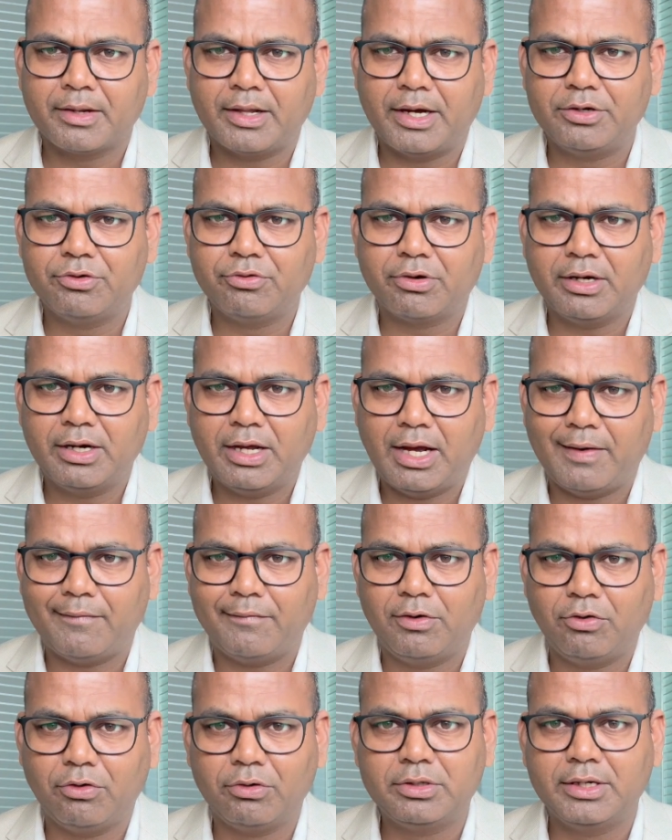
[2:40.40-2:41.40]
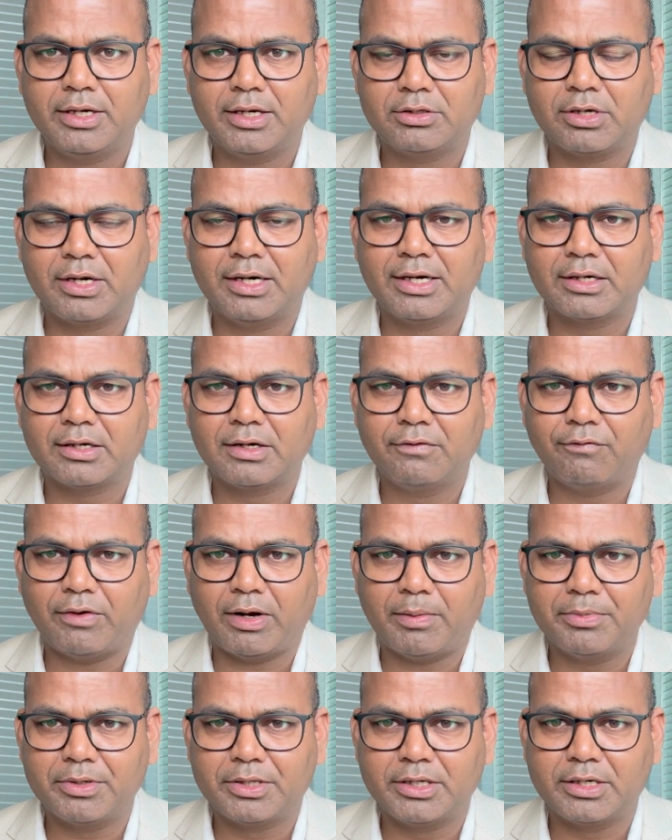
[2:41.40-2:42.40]
and you can have a look there. To industrial
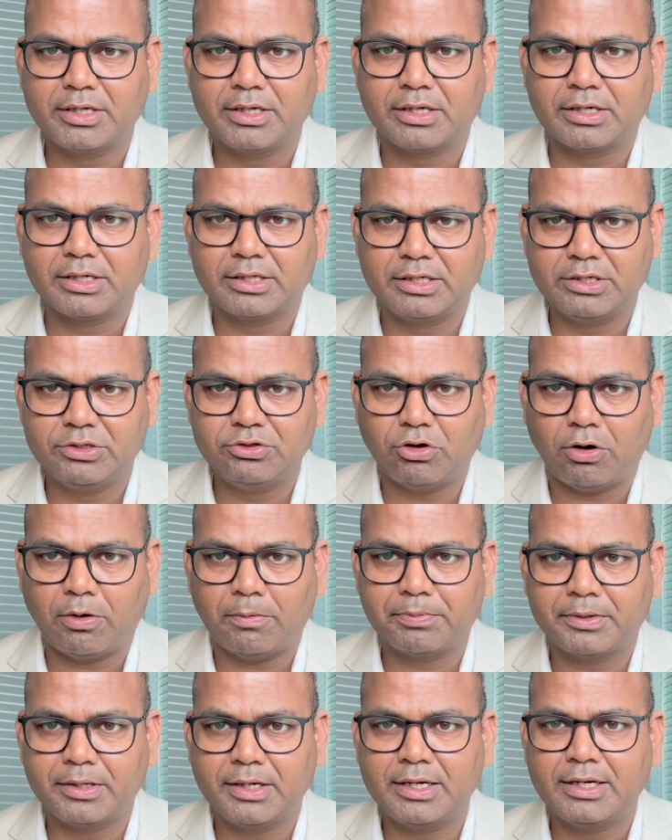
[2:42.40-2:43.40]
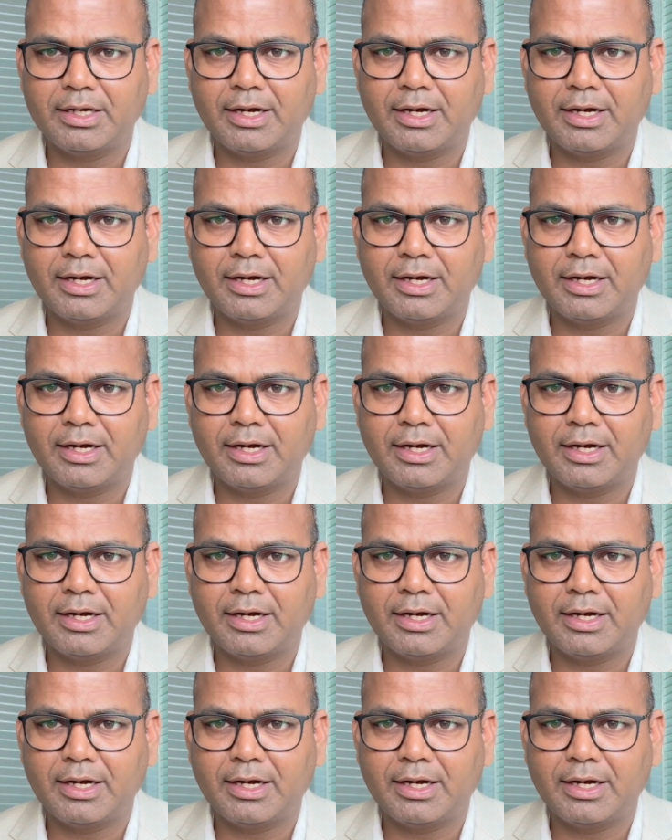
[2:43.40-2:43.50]
pharmacy ki kitni jobs hain